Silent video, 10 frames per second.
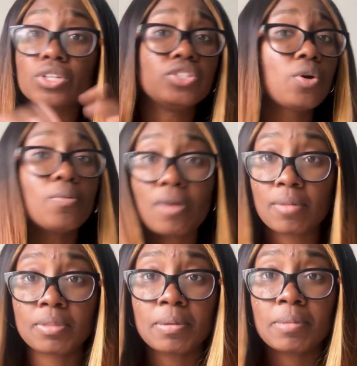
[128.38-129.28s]
or don't
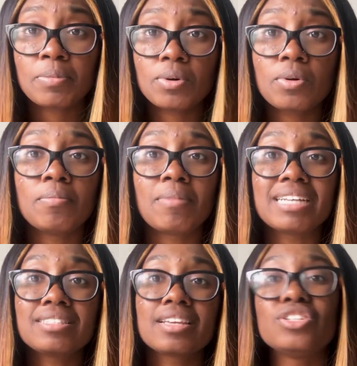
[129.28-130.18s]
pop the pimple, my
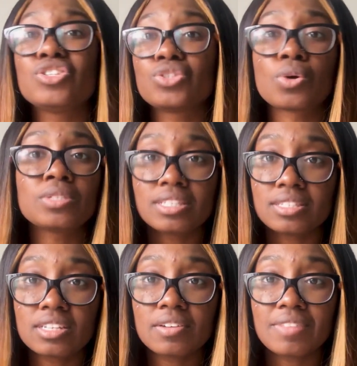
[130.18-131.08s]
skin is so
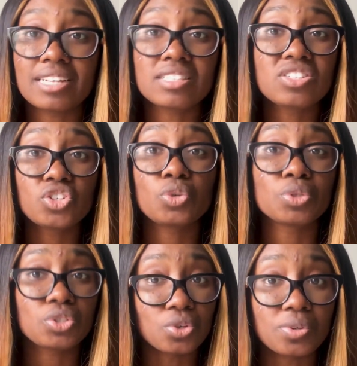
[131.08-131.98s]
sensitive that it still
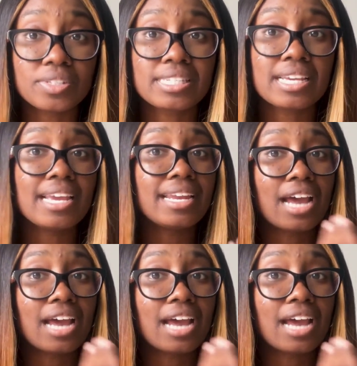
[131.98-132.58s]
results in